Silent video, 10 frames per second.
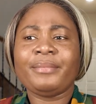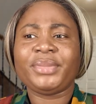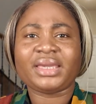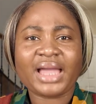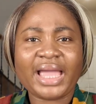
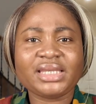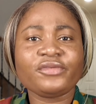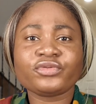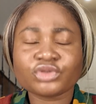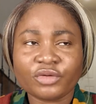be kind, the
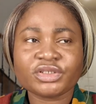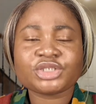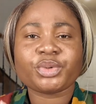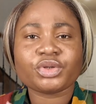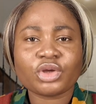fruit of the
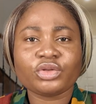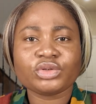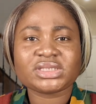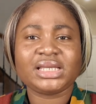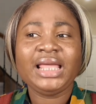spirit, all
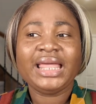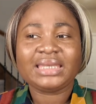those things